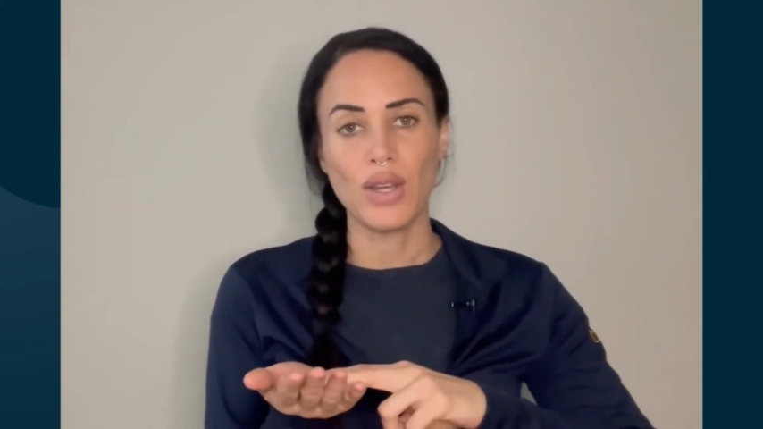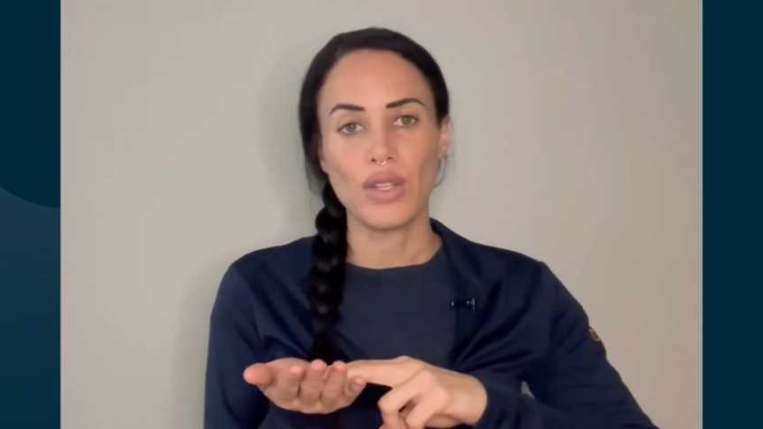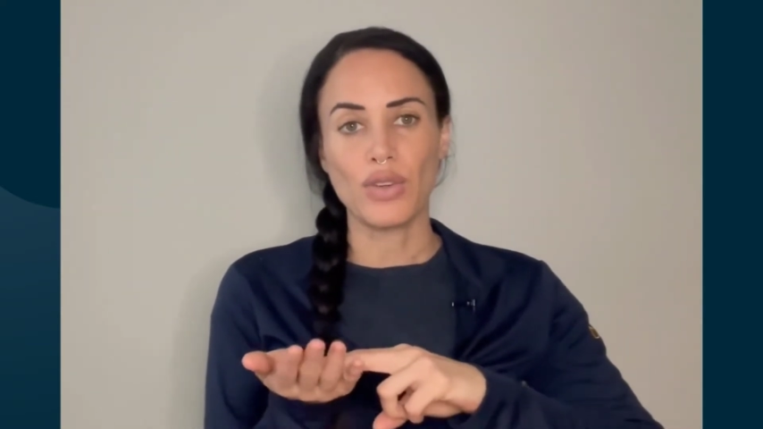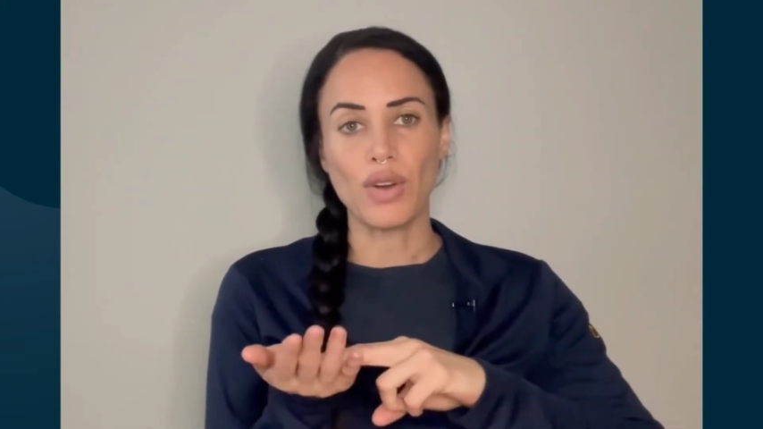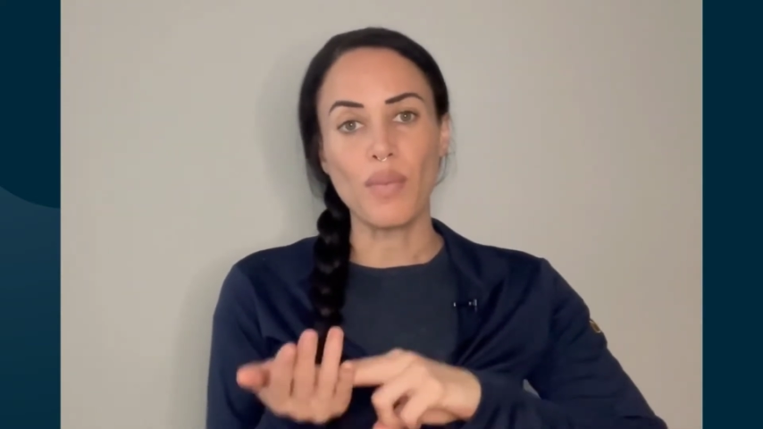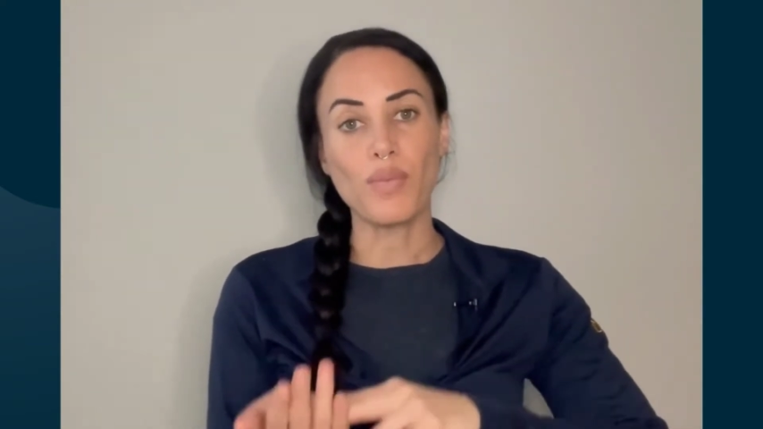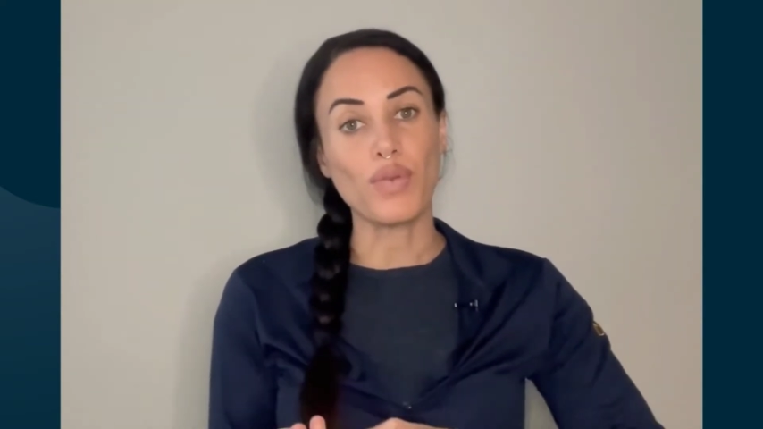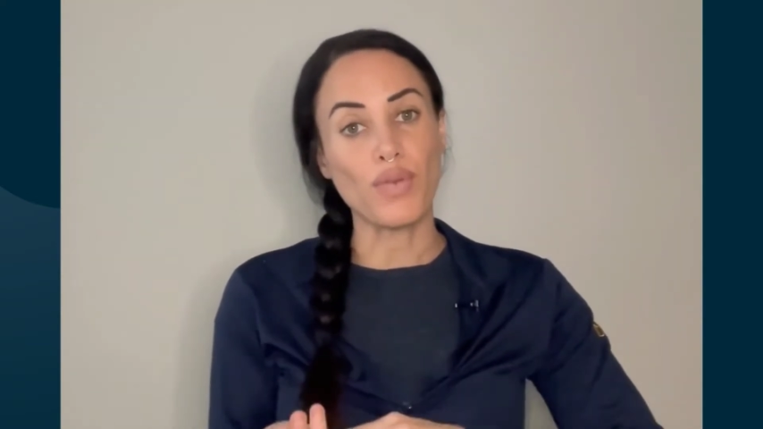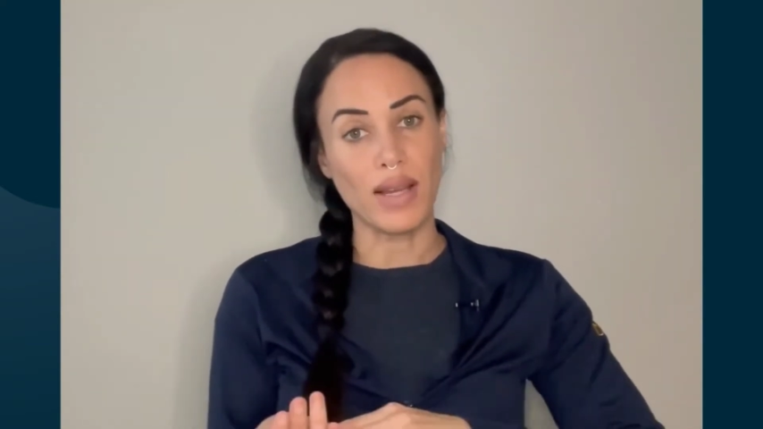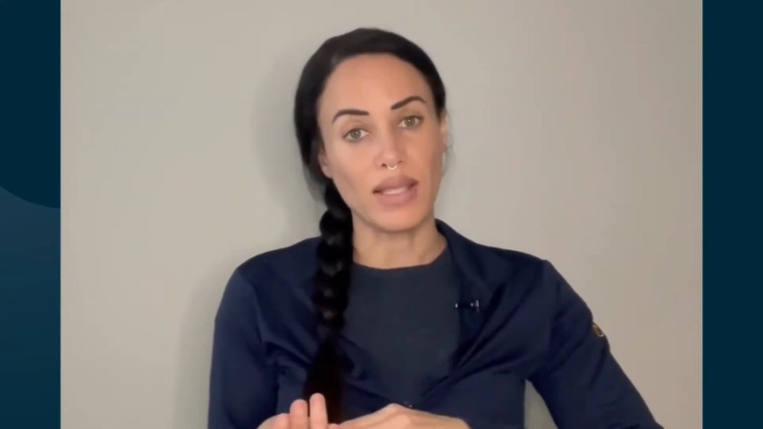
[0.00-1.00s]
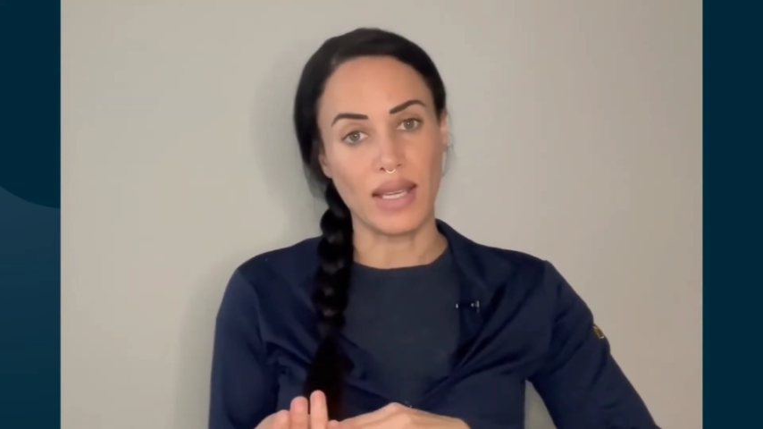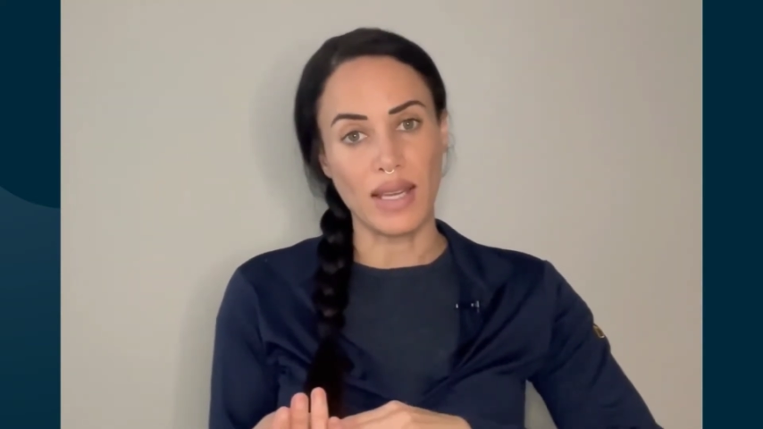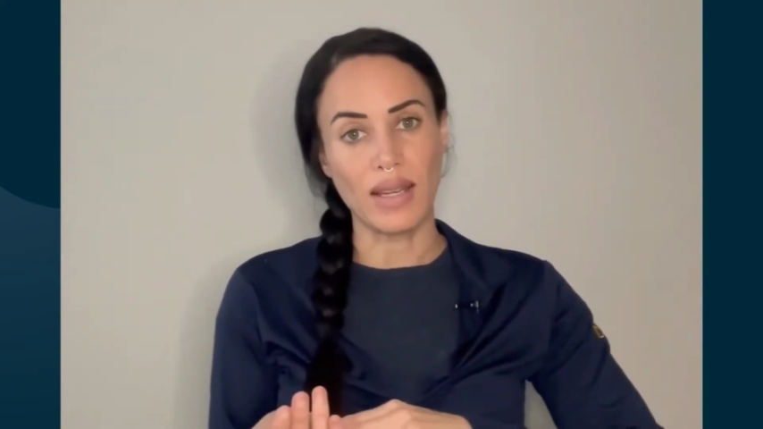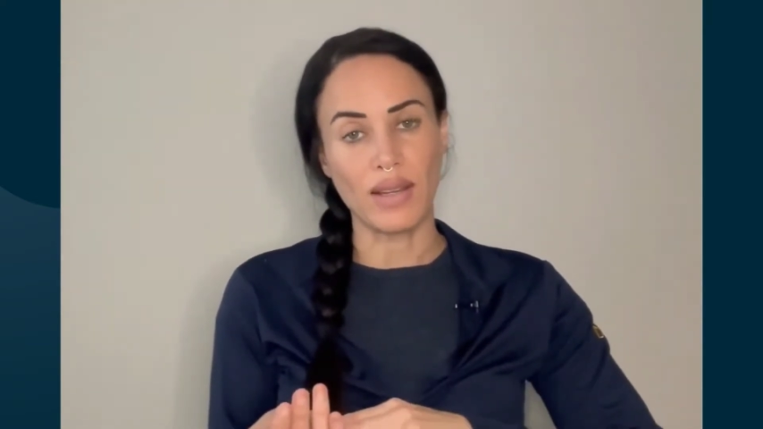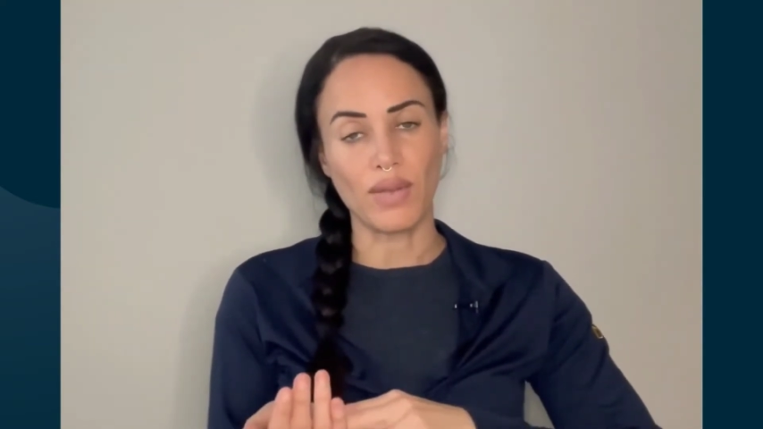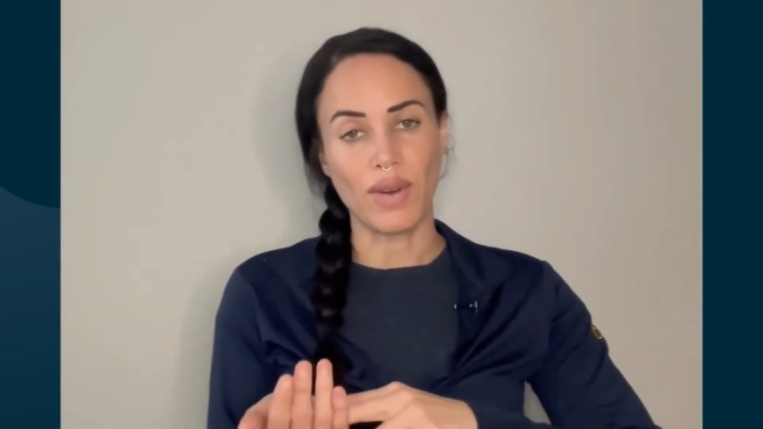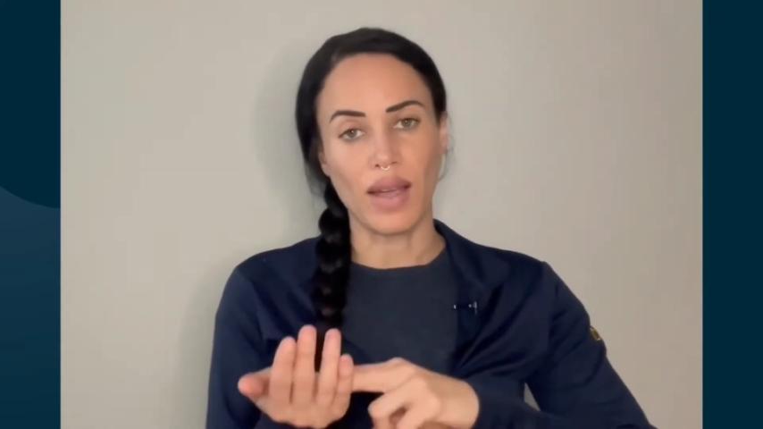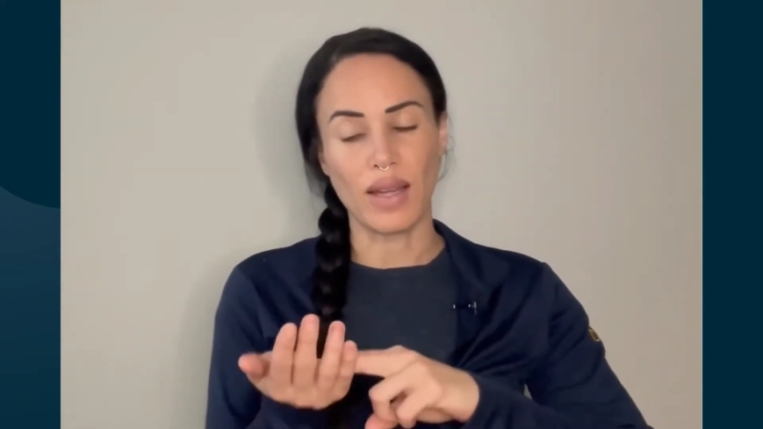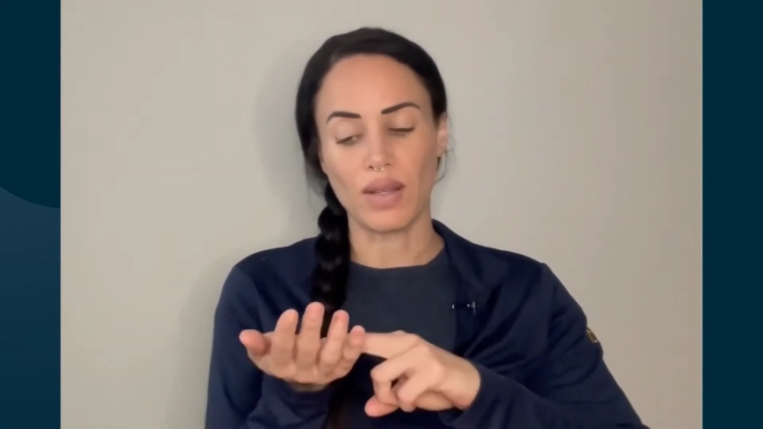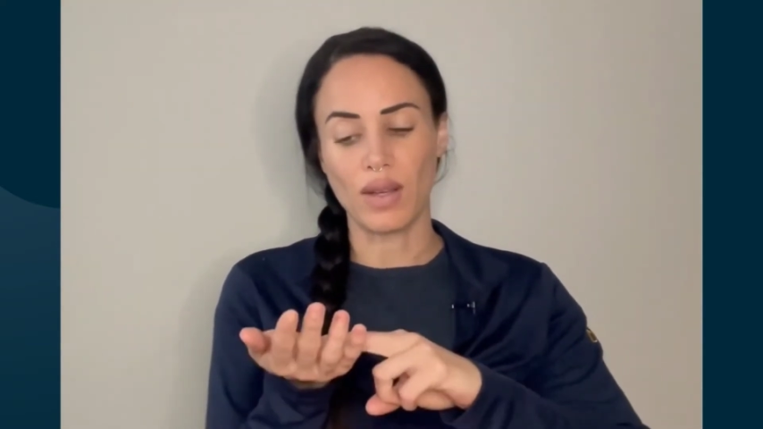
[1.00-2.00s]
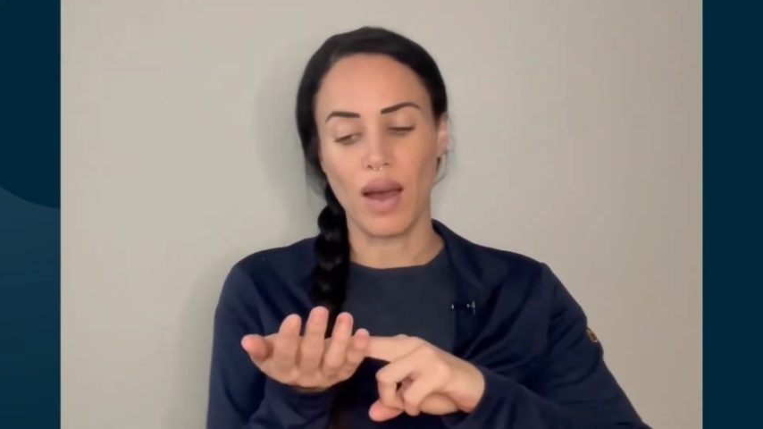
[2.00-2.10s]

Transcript: So you're not pressing, right?